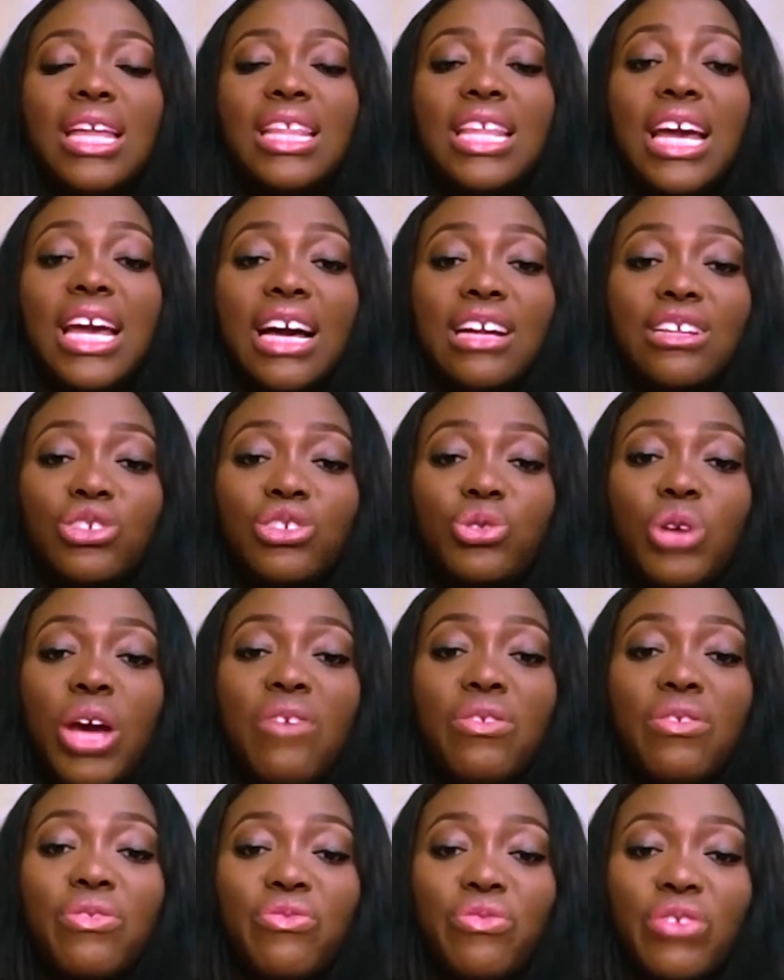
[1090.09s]
they can
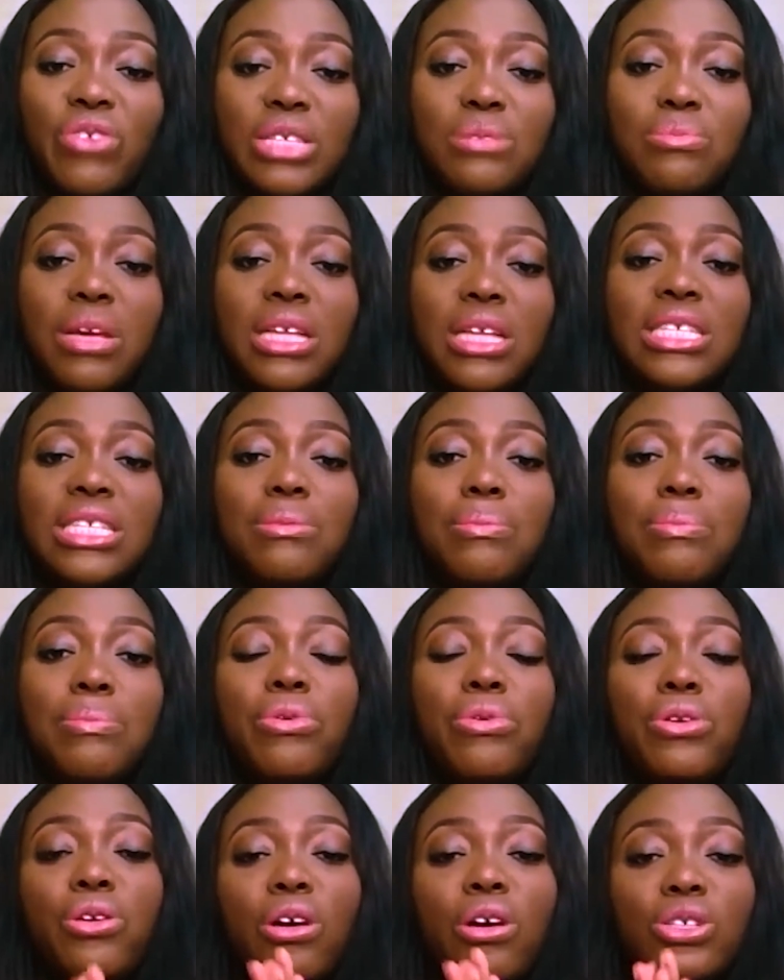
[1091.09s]
drive investment in
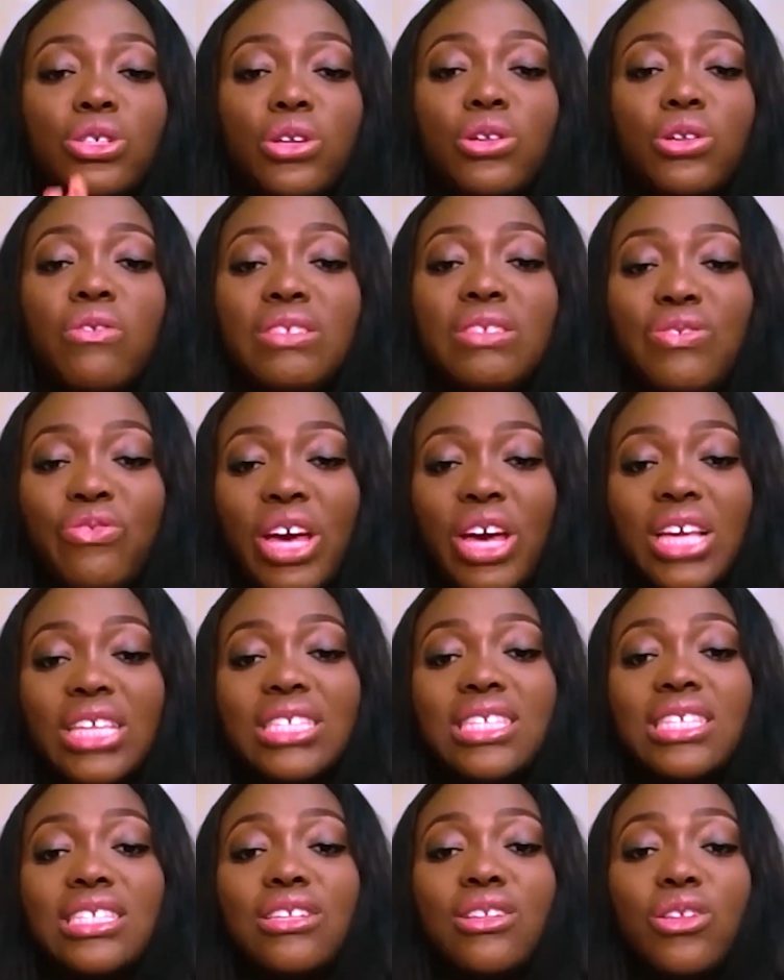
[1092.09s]
production of
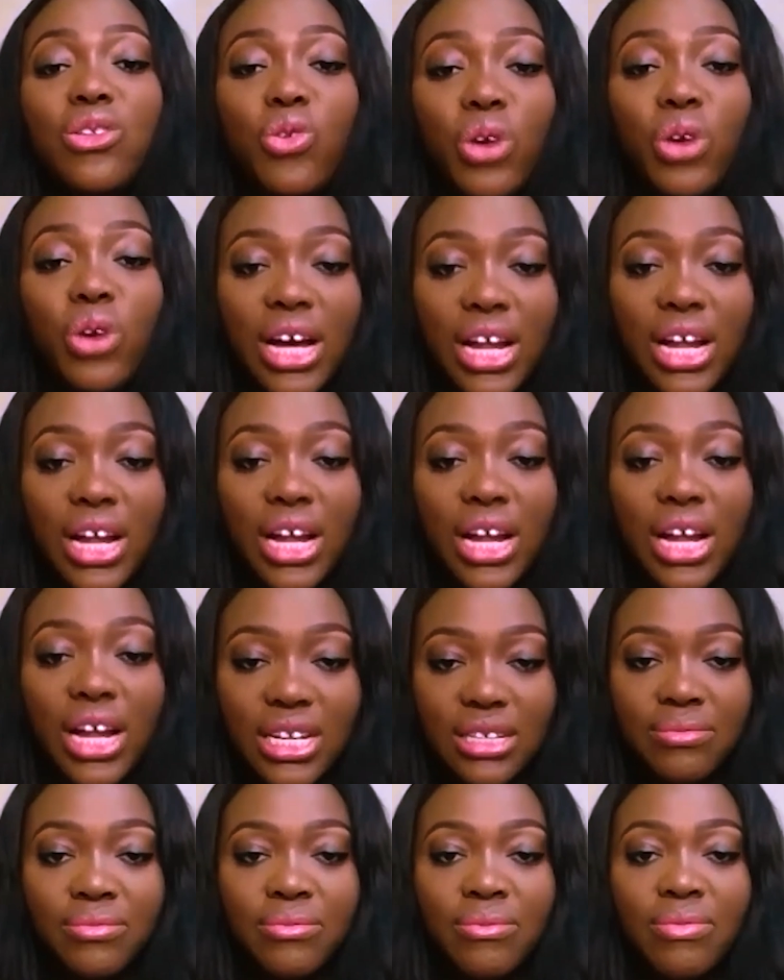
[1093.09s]
devices
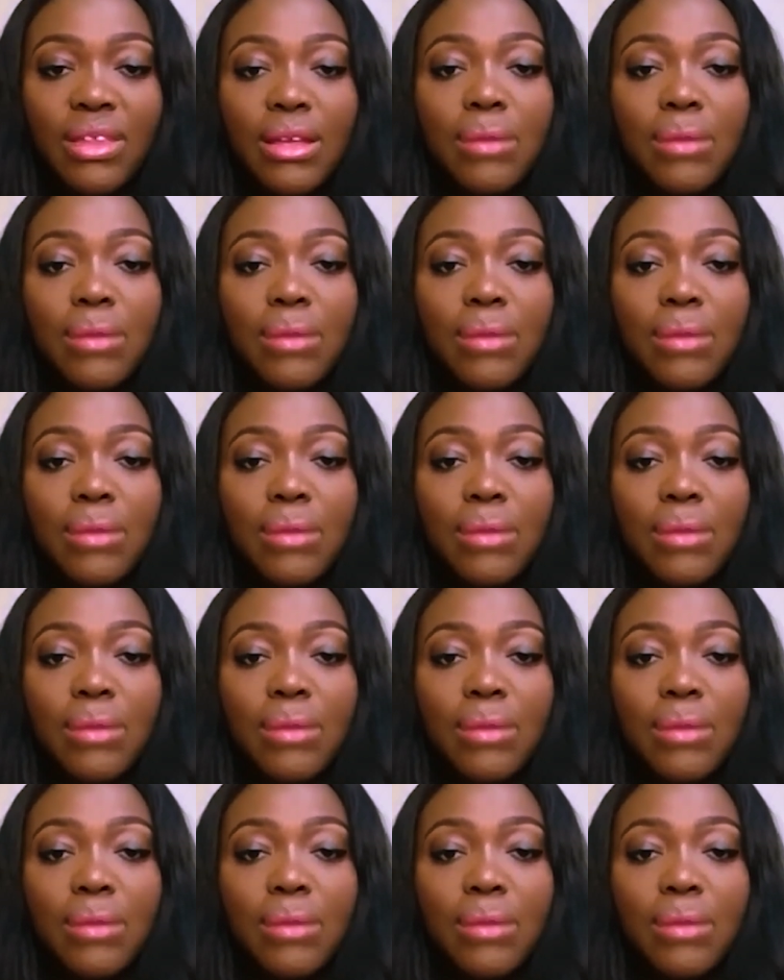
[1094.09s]
locally.